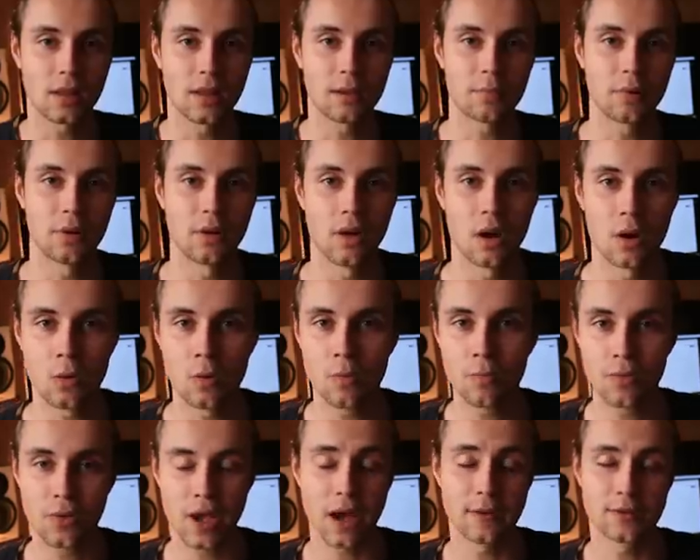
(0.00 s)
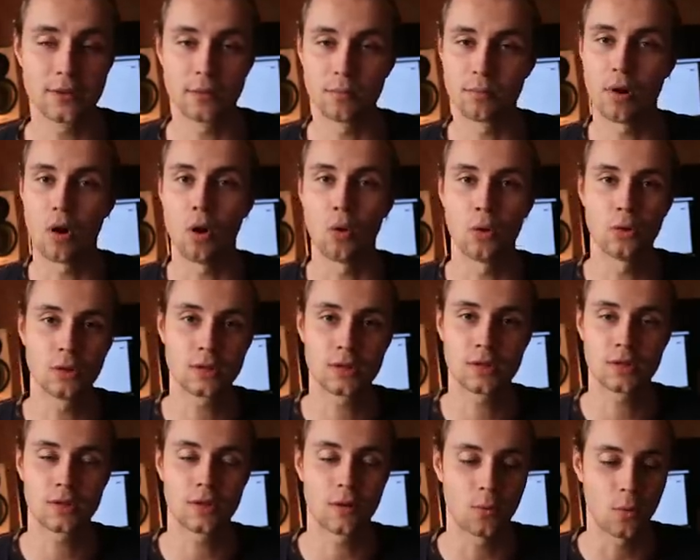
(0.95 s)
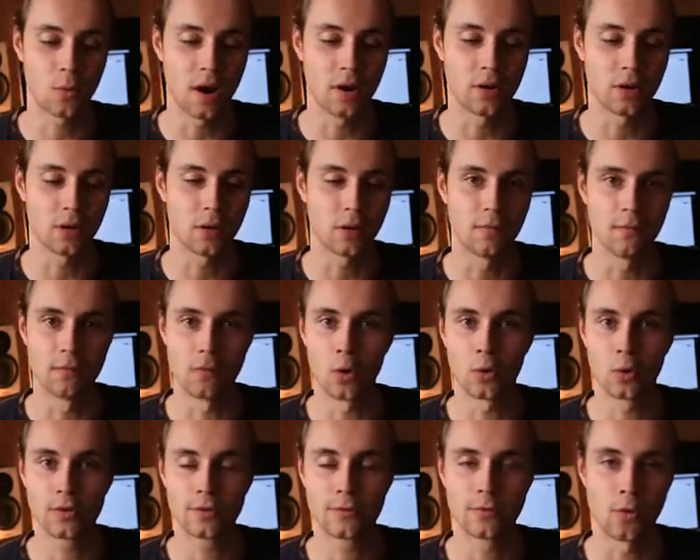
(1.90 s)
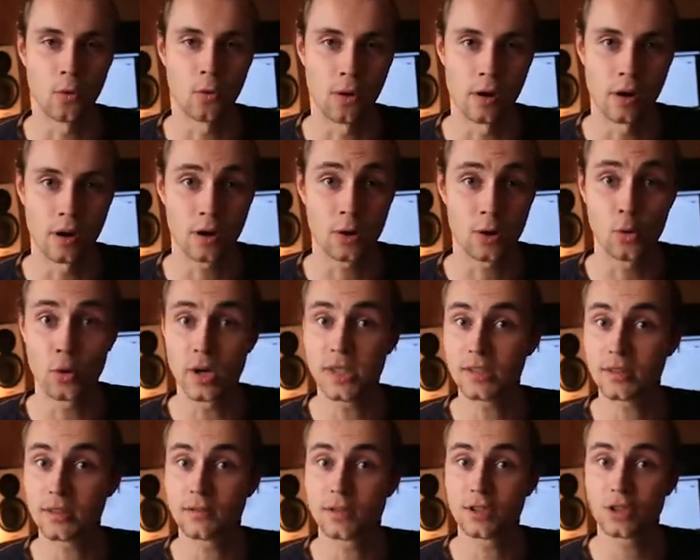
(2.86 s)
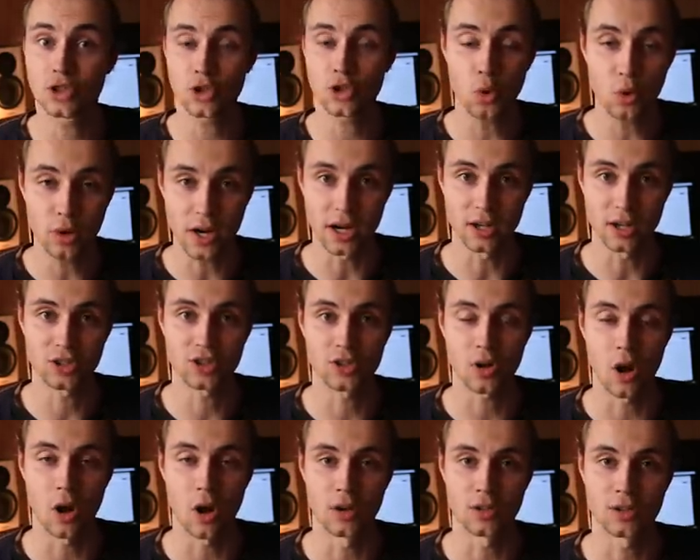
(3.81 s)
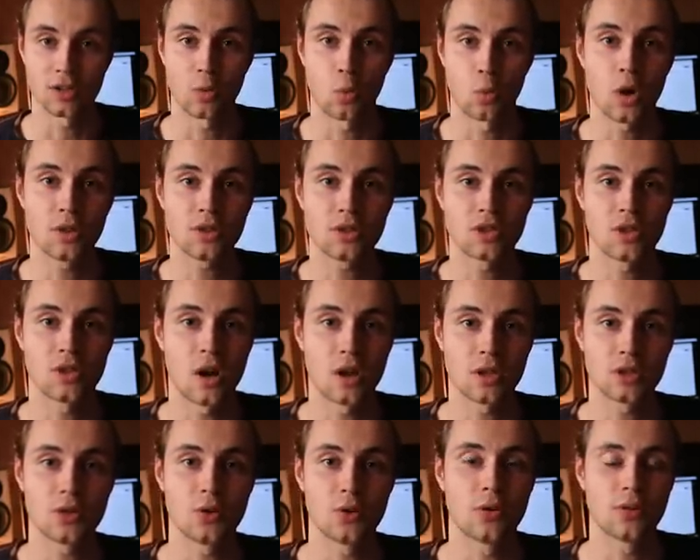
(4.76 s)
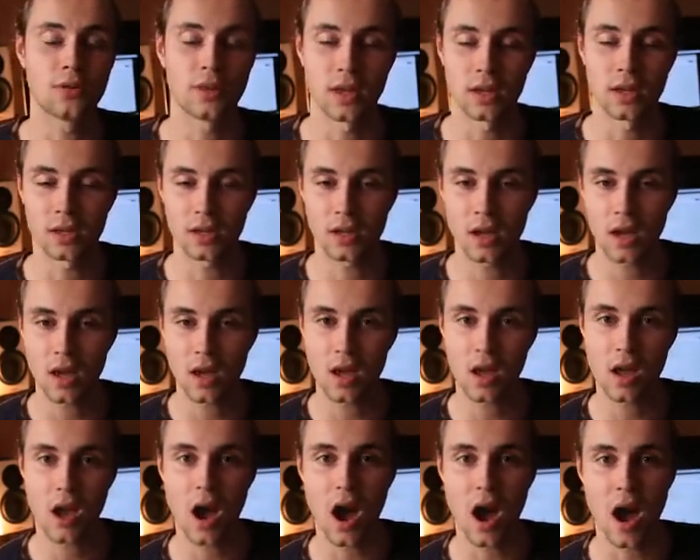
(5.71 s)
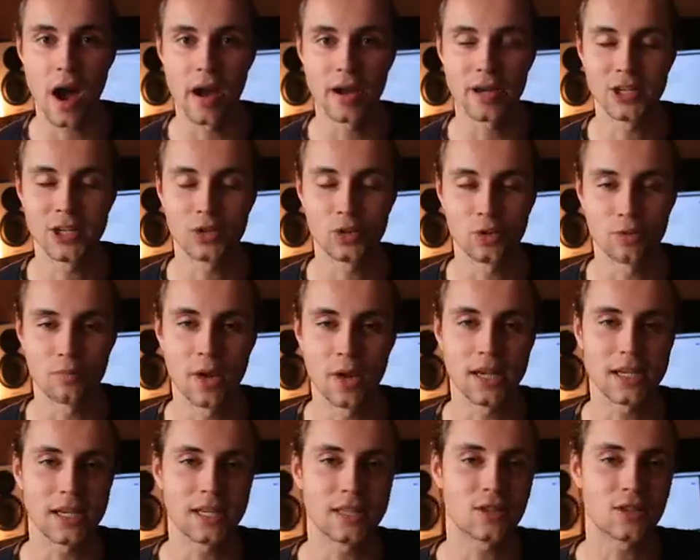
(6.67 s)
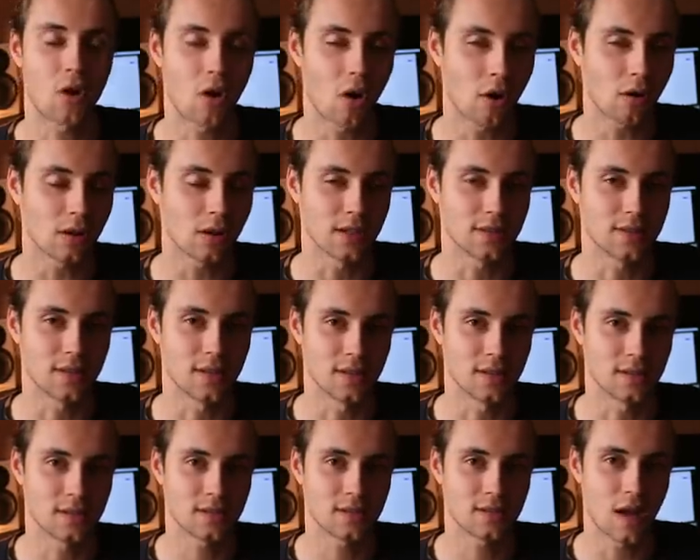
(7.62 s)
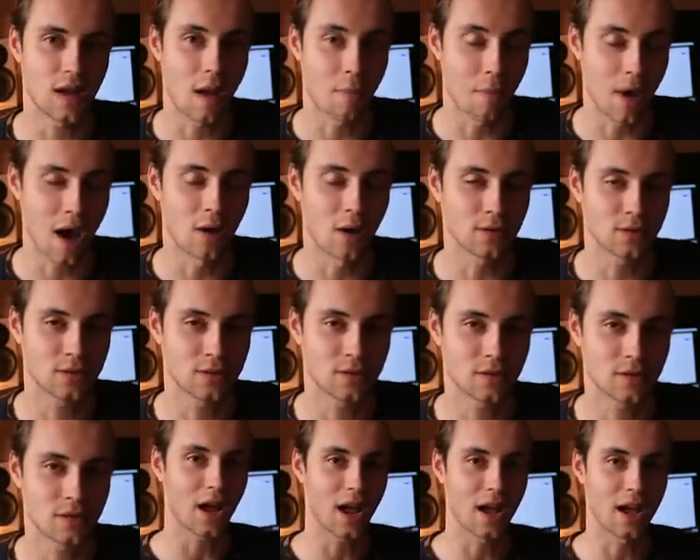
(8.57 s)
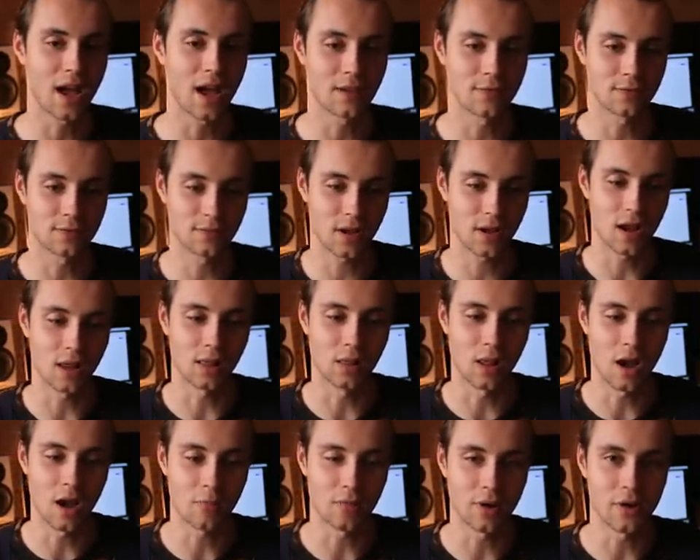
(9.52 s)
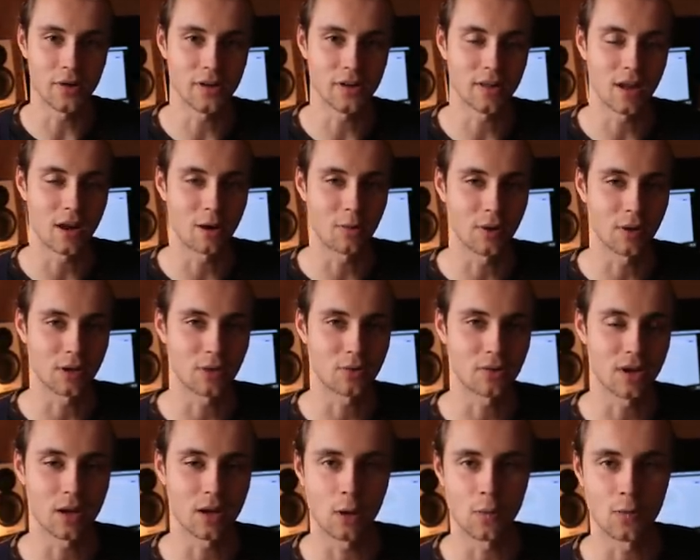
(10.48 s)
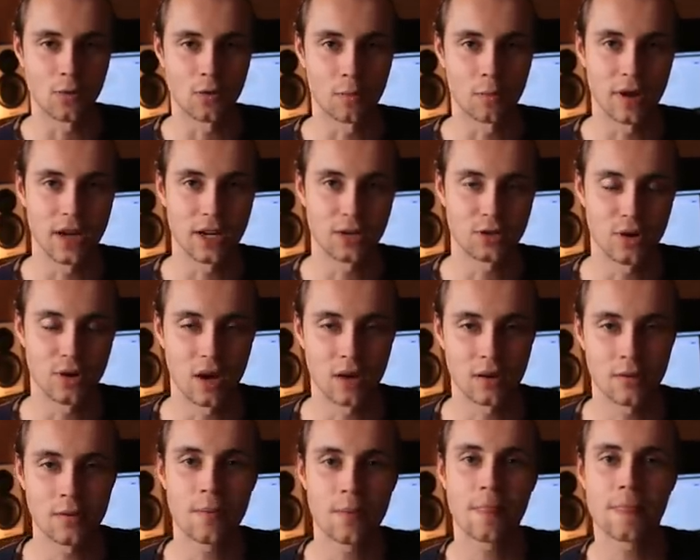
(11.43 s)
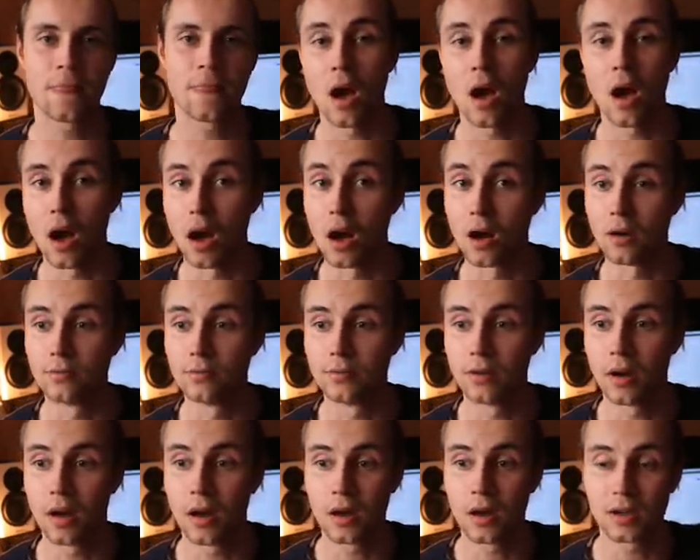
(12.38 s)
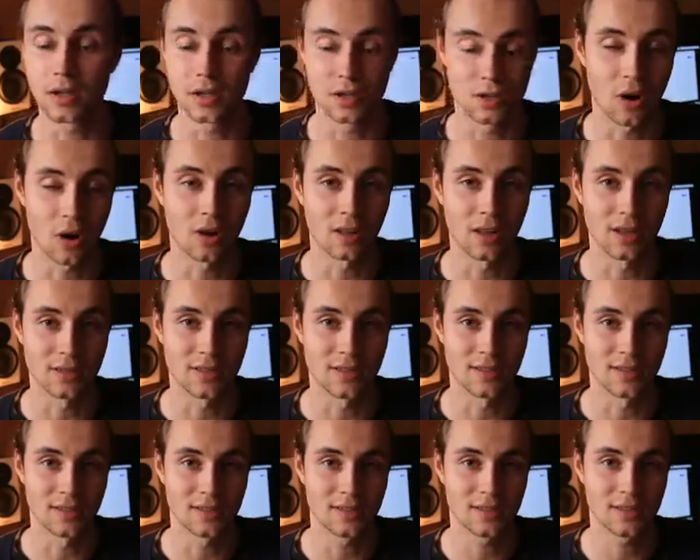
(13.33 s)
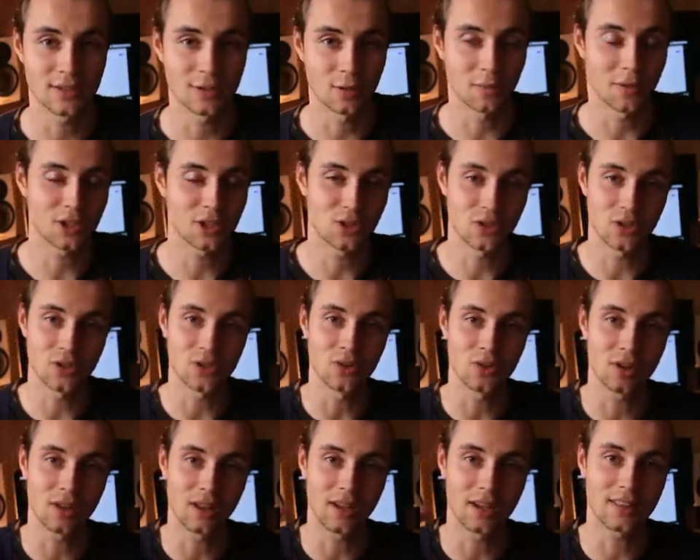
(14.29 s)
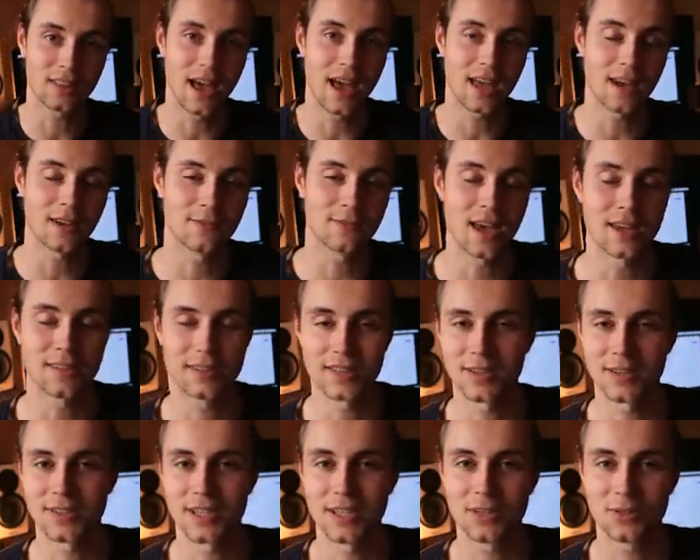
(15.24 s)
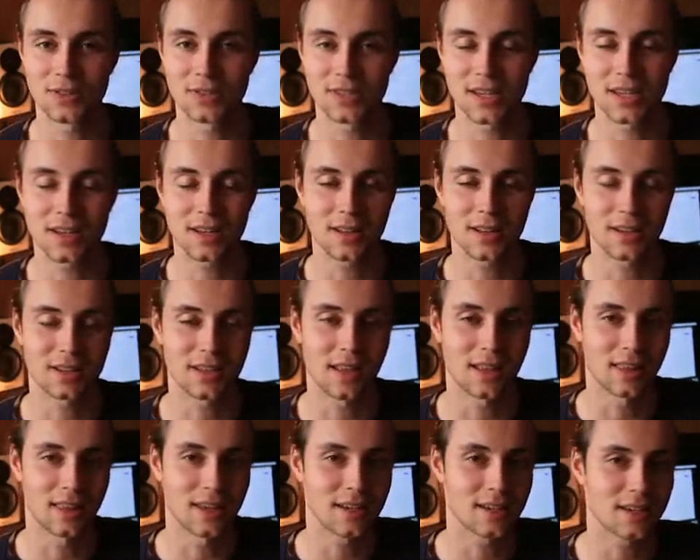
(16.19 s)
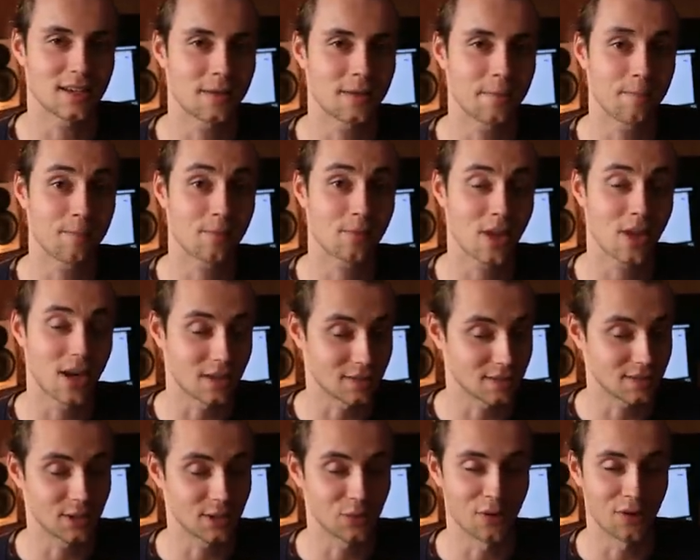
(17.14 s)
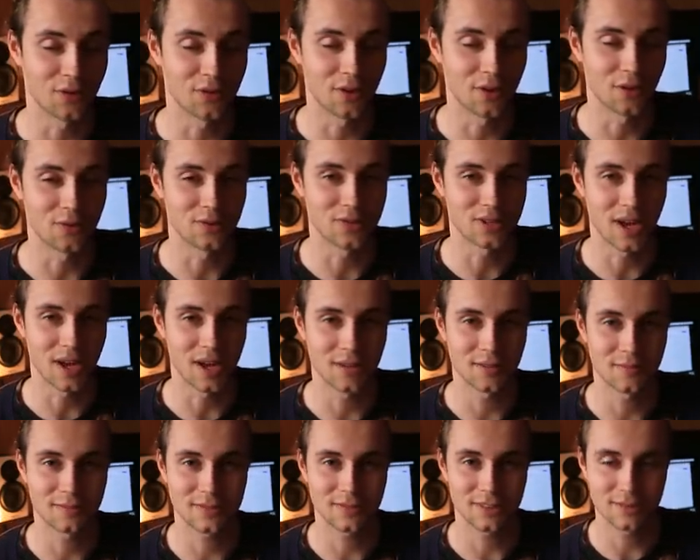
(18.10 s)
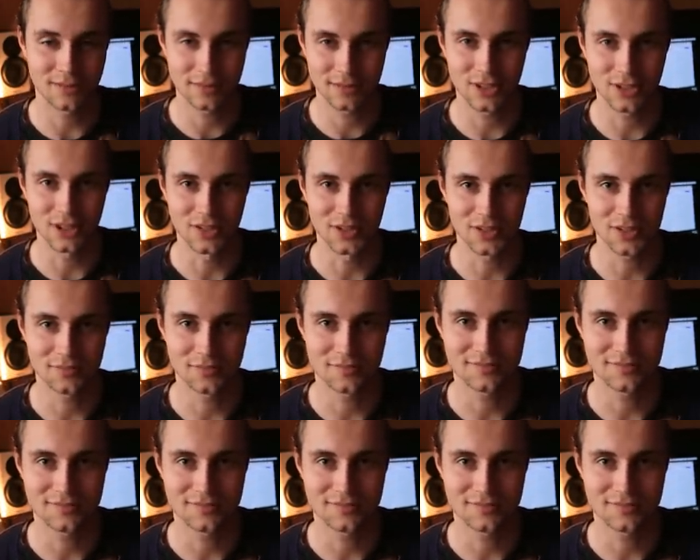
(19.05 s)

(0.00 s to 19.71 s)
the link below. I have some polls where you can vote for Queens of the Stone Age songs. What songs do you think I should make guitar lessons about? I have a library that I want to create over on Patreon of guitar lessons. So make sure you click that if that sounds interesting. Click that link, and I'll see you on the other side. Cheers.